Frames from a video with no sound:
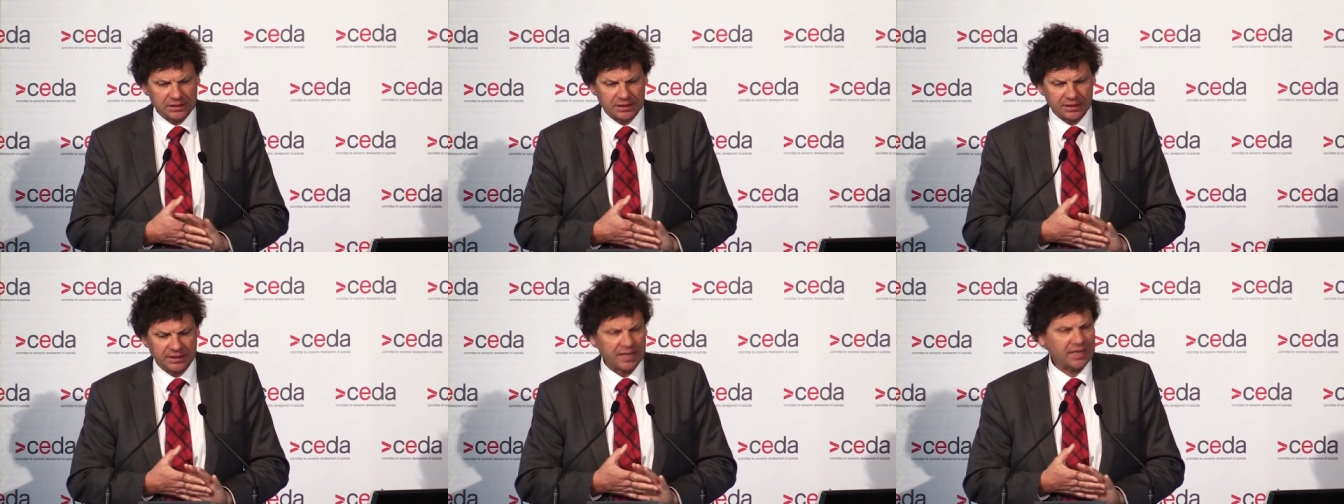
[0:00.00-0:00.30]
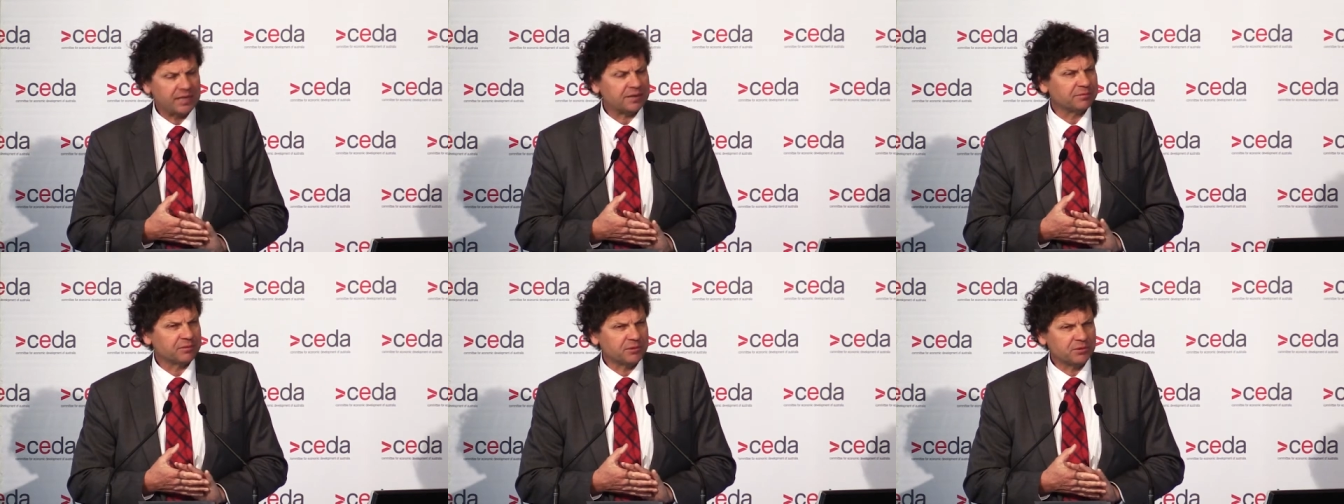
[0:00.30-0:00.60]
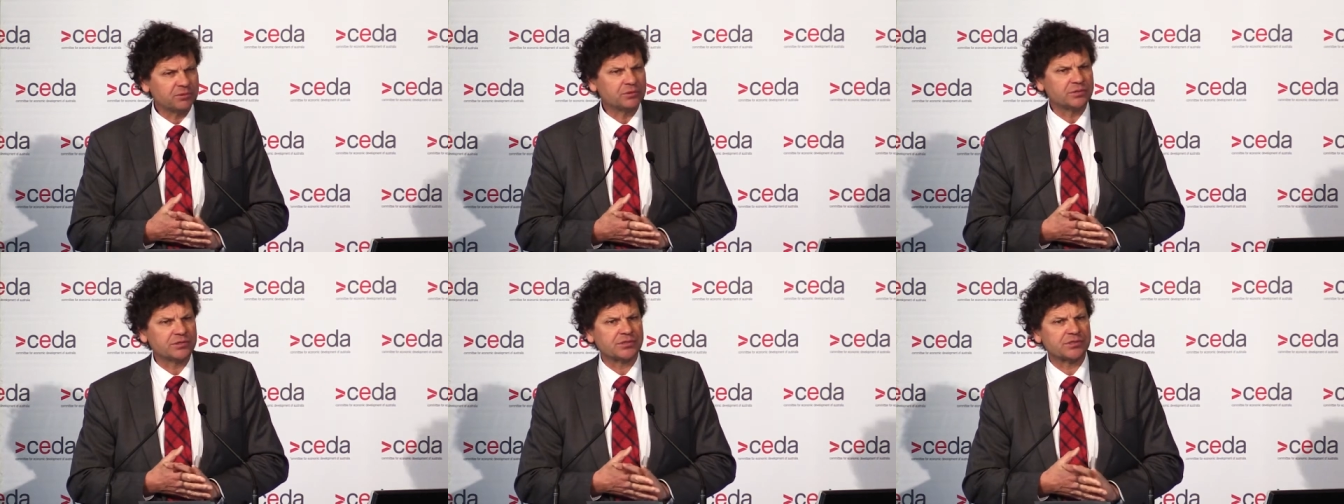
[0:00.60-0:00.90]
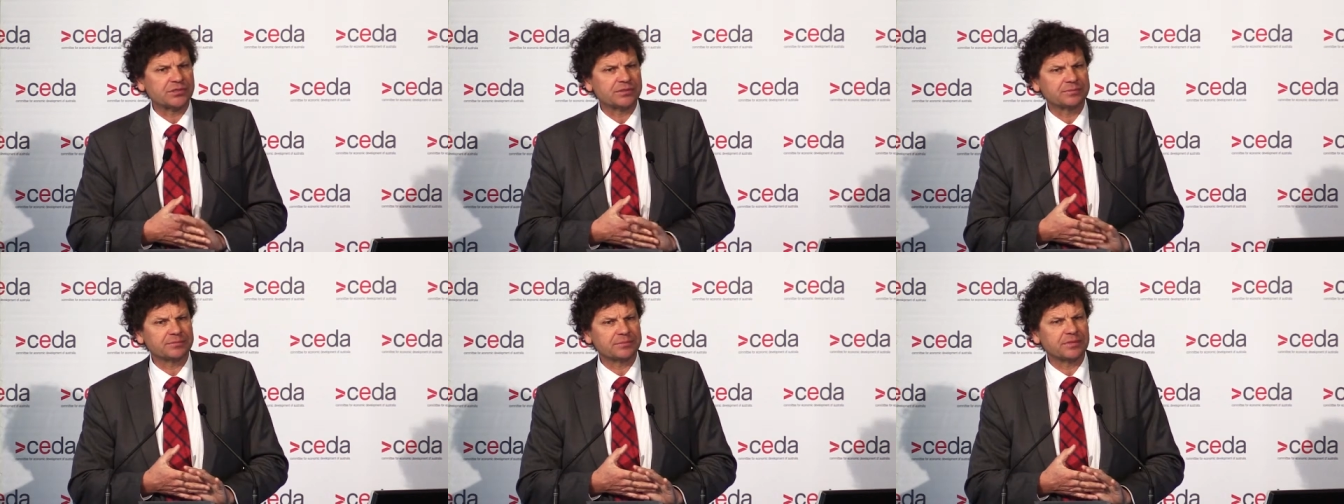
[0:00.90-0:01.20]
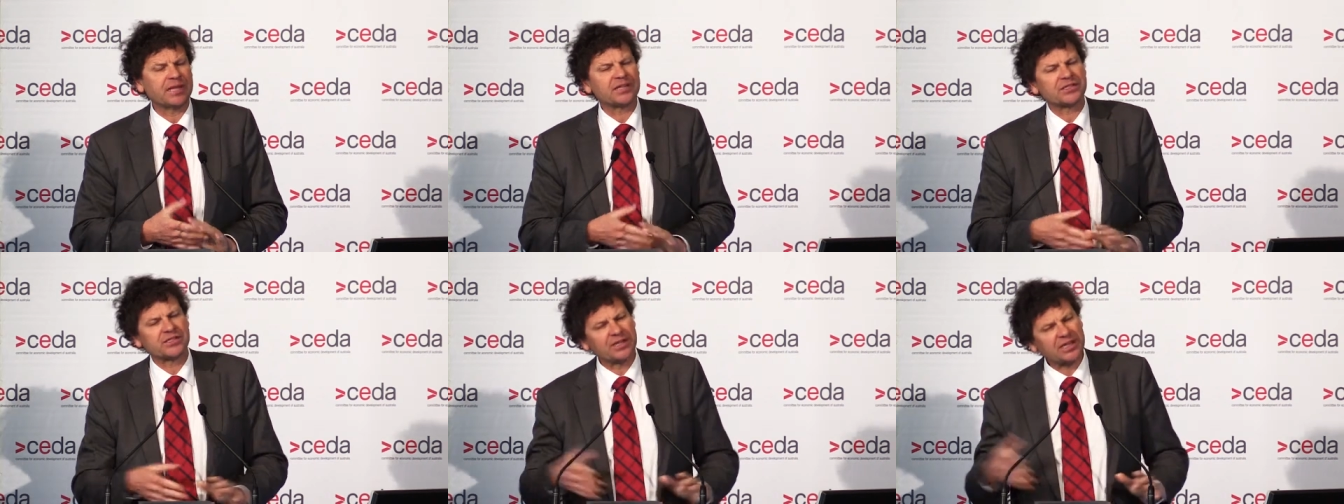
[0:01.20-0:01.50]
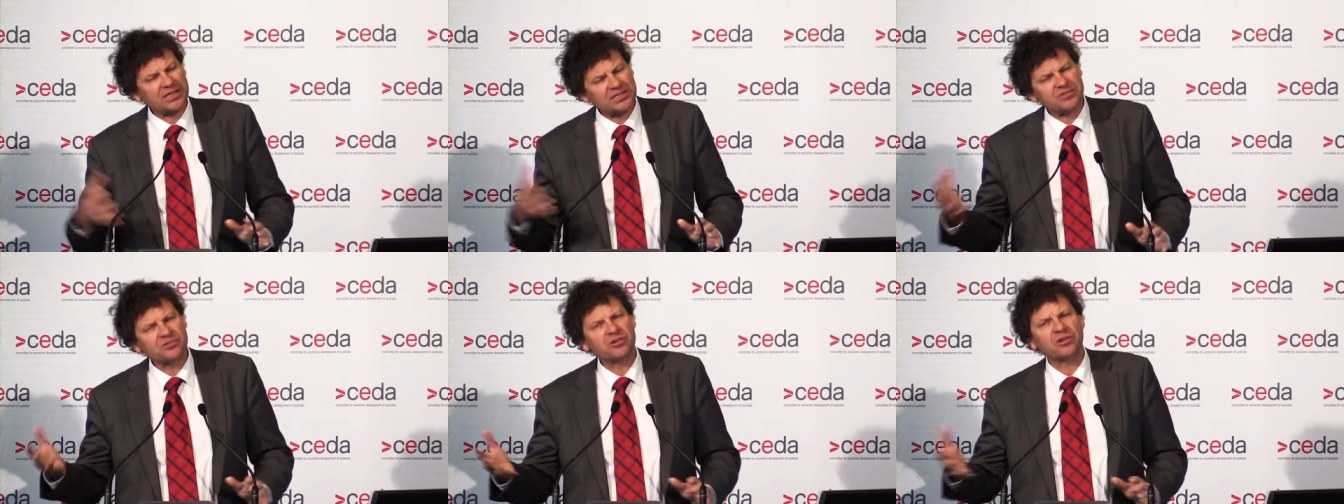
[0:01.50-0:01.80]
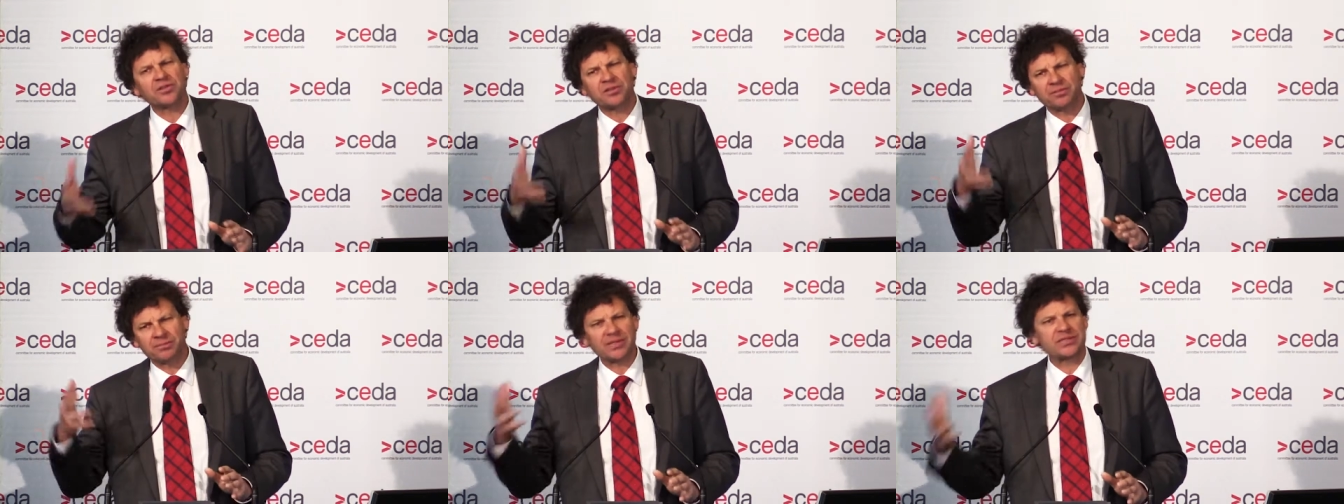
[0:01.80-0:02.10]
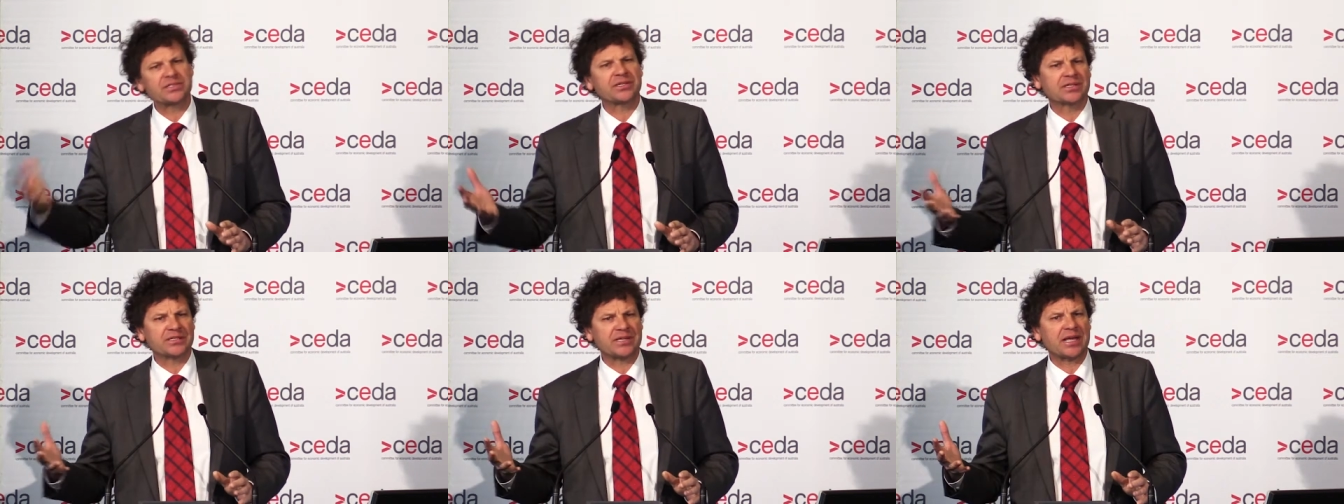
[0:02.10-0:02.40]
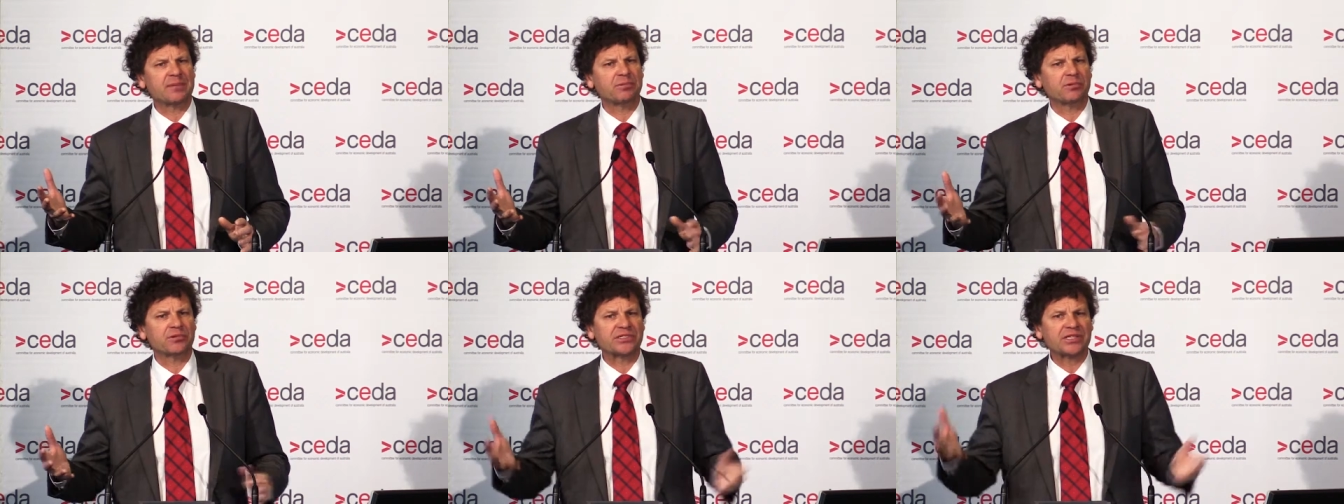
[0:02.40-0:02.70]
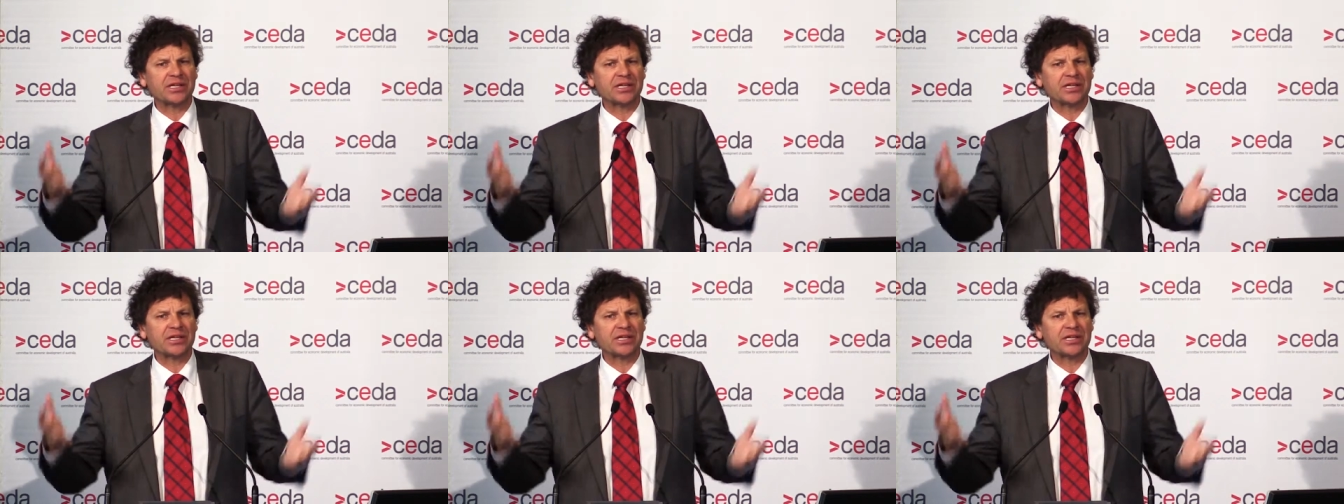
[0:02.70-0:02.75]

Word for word: Adam Goodes. Actually, that's not the best example.